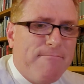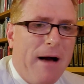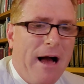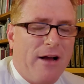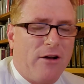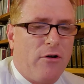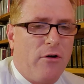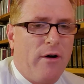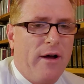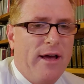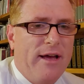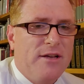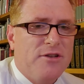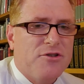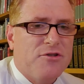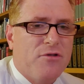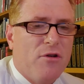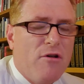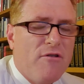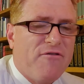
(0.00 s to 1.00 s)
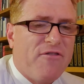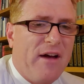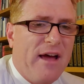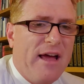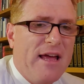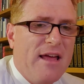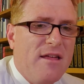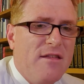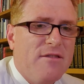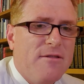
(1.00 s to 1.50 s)
by grace through
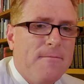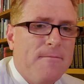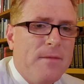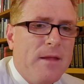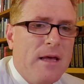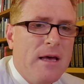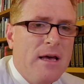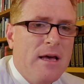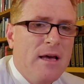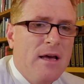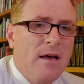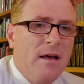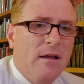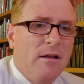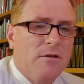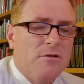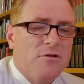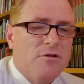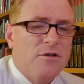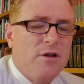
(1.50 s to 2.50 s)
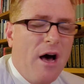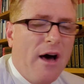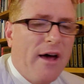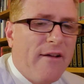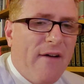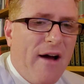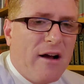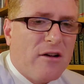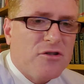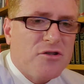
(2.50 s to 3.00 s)
faith. It's not
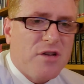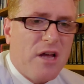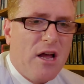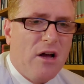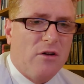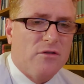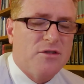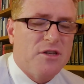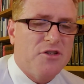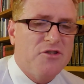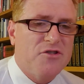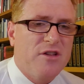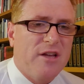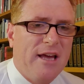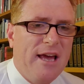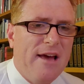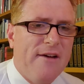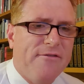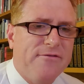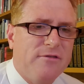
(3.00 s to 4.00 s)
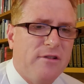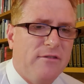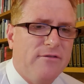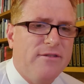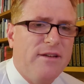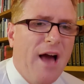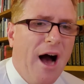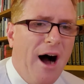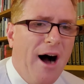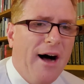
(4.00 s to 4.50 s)
of ourselves, it's the gift of
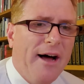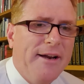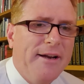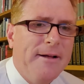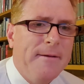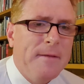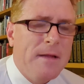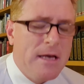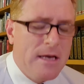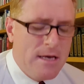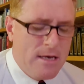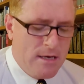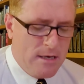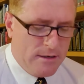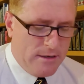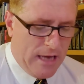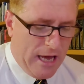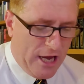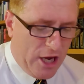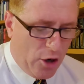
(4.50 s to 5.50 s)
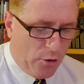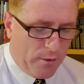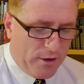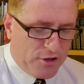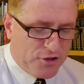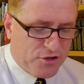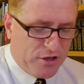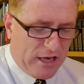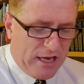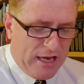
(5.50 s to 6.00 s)
God. Now, here we
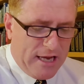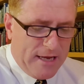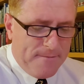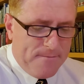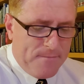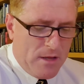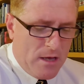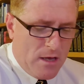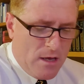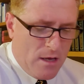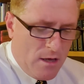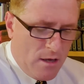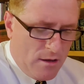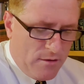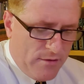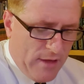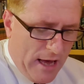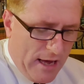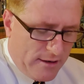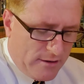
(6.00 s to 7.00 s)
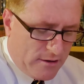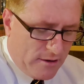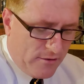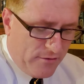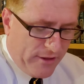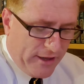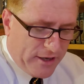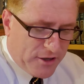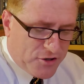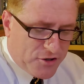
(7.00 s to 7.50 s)
see that
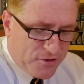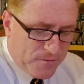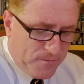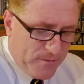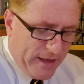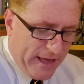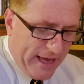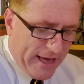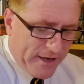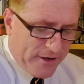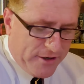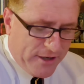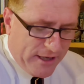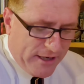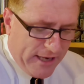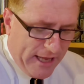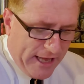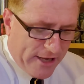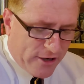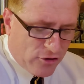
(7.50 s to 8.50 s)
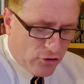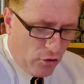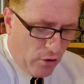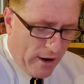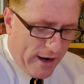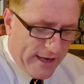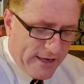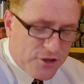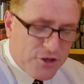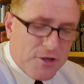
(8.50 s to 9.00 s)
this ended in
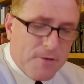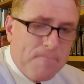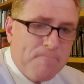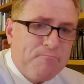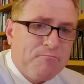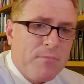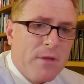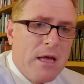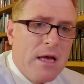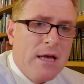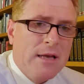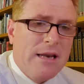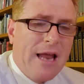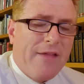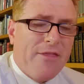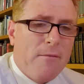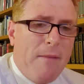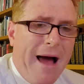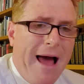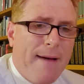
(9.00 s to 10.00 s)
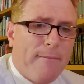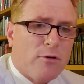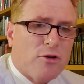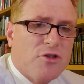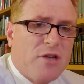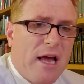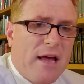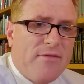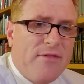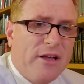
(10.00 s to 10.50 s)
grace. Now, the Bible
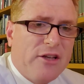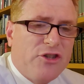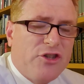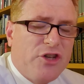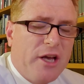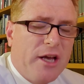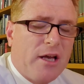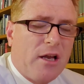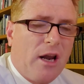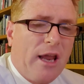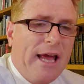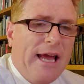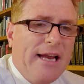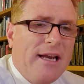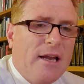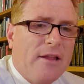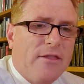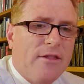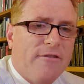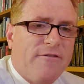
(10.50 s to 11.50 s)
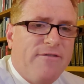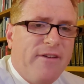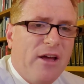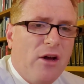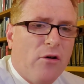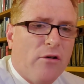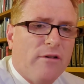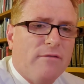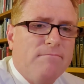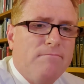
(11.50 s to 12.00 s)
said that she gleaned in the
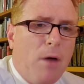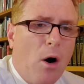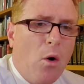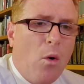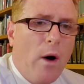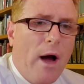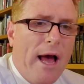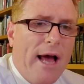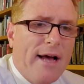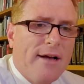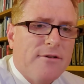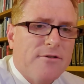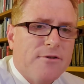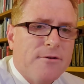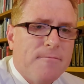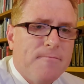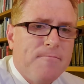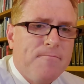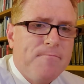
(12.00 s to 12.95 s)
field of Boaz.